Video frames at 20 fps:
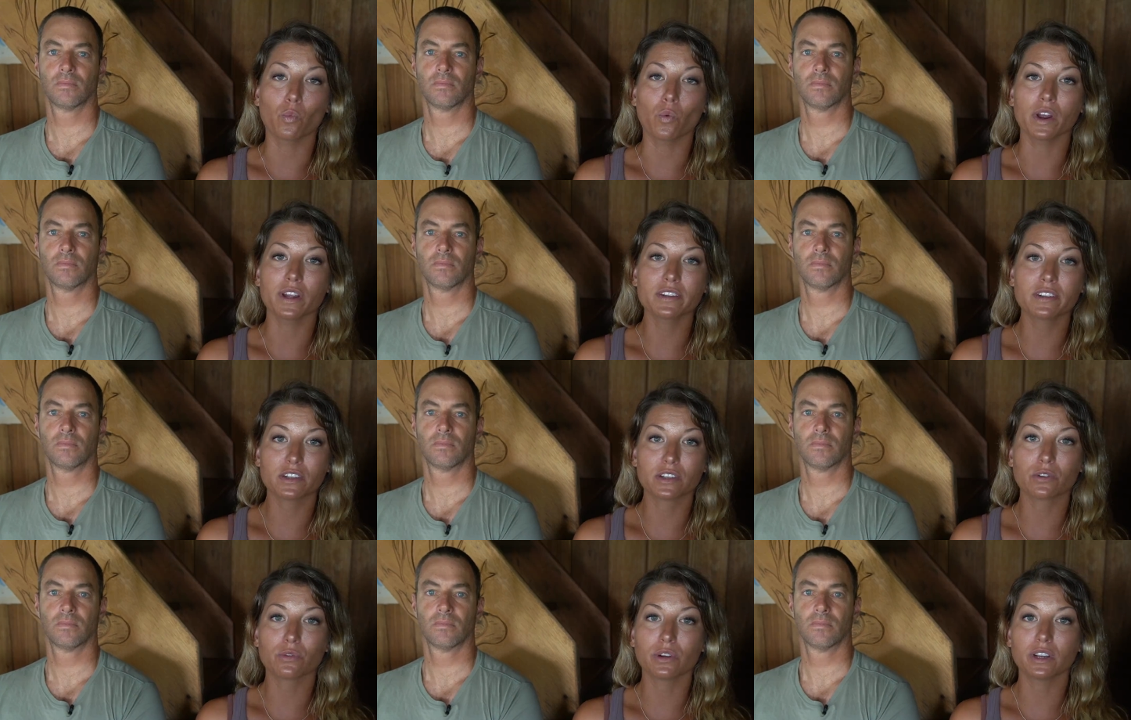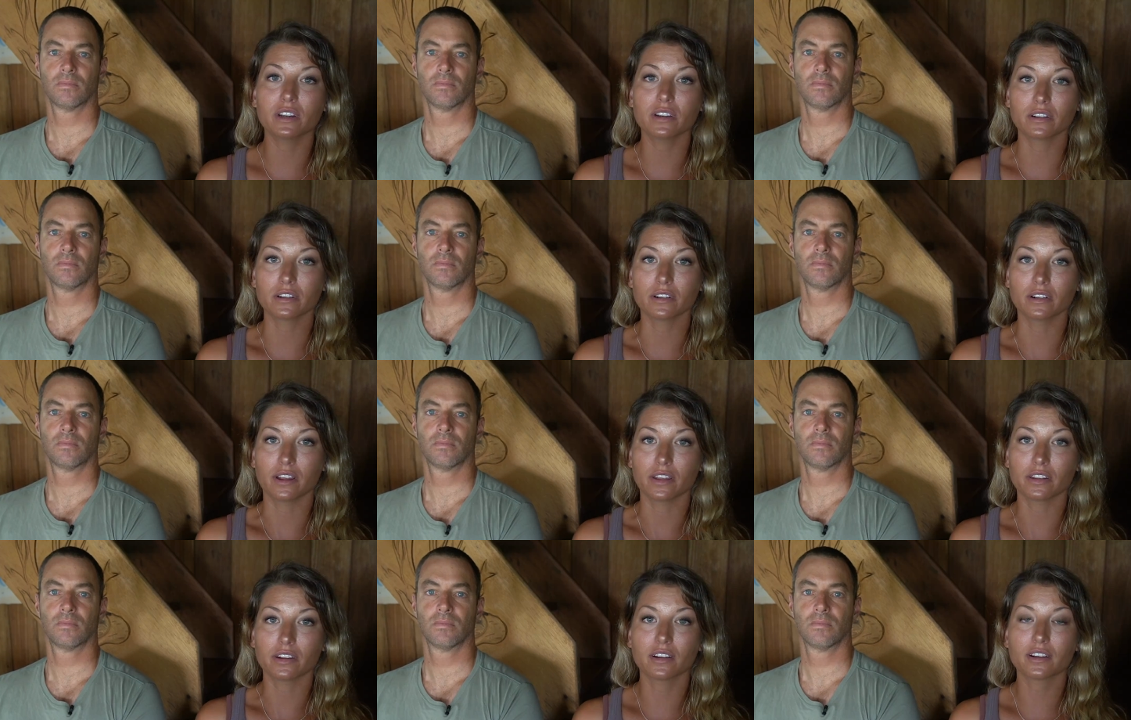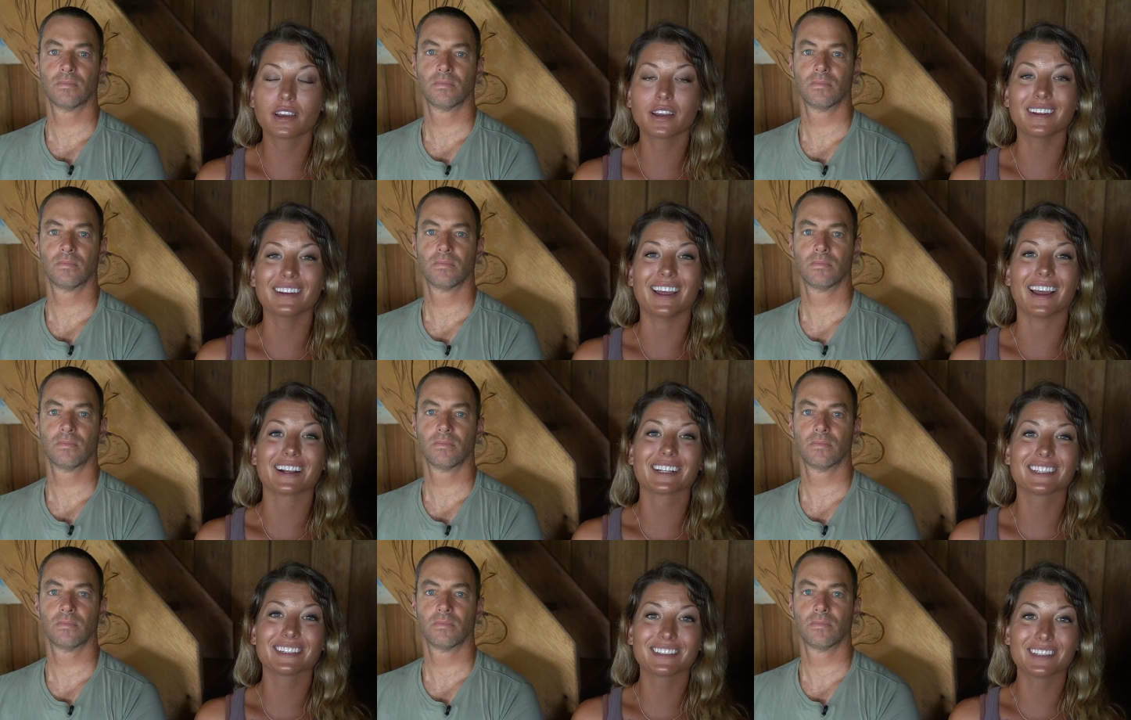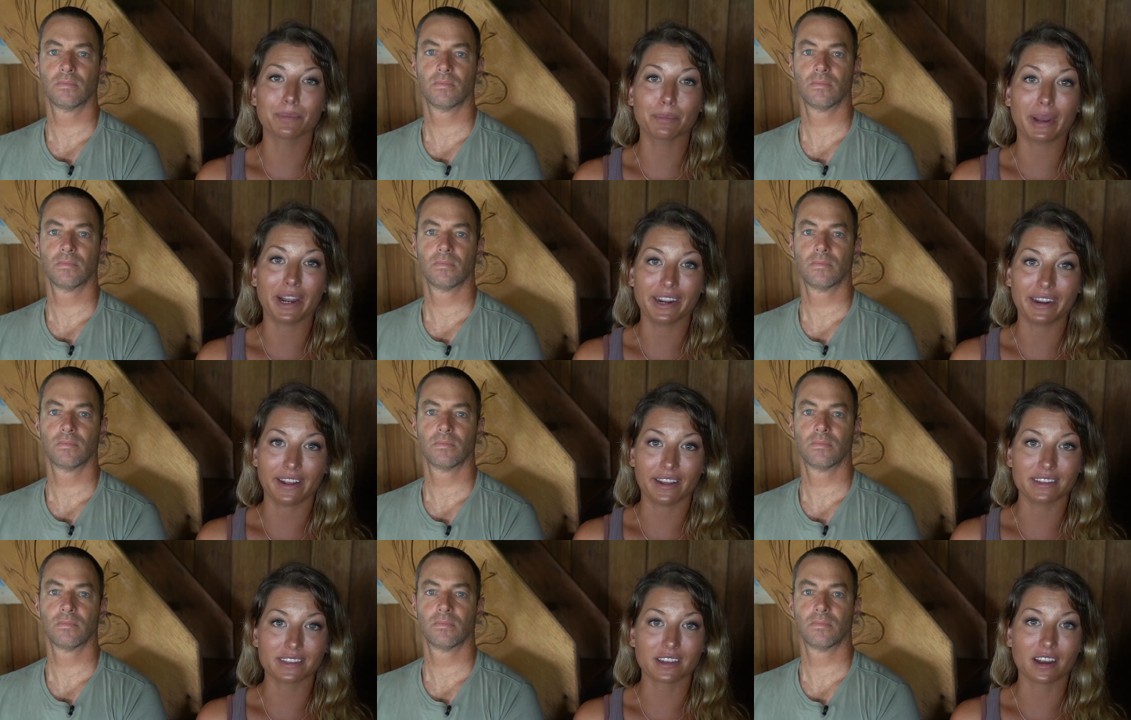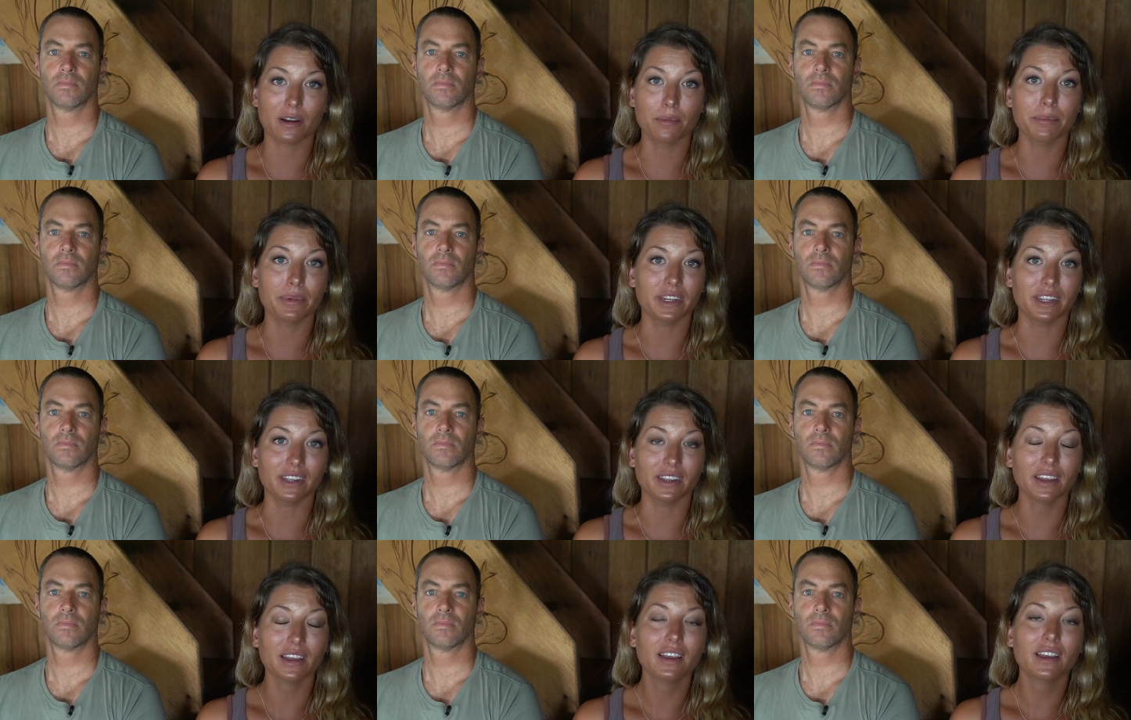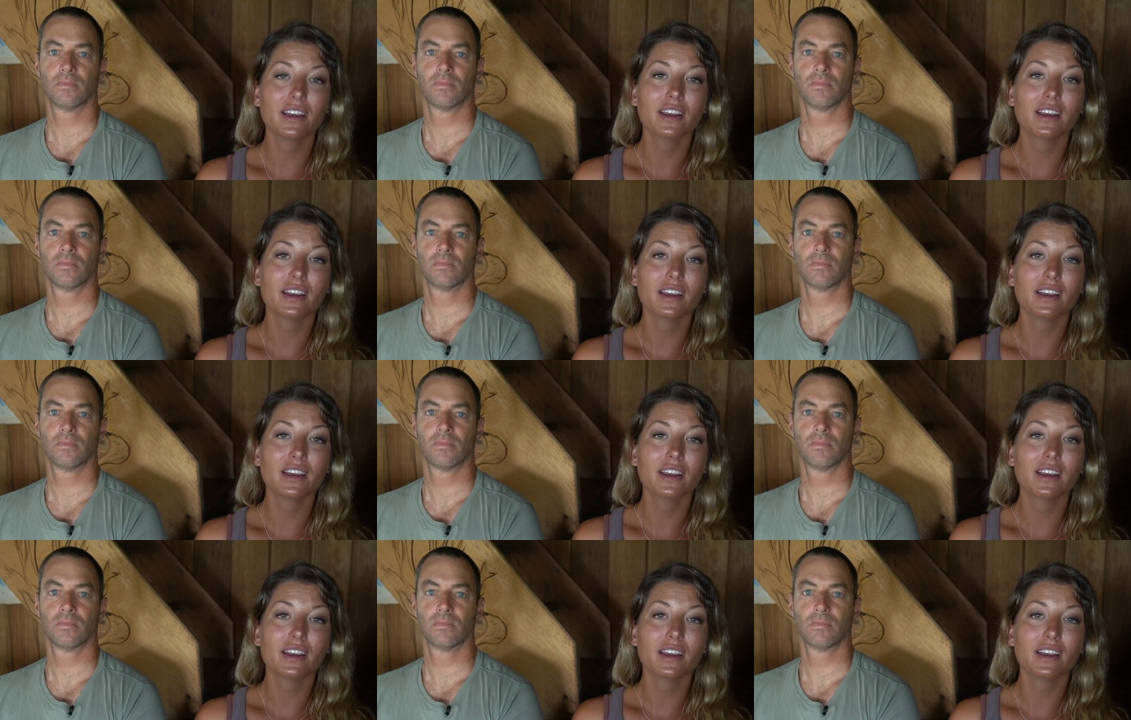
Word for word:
Speaker 1: one degree or another connected to Binance Company.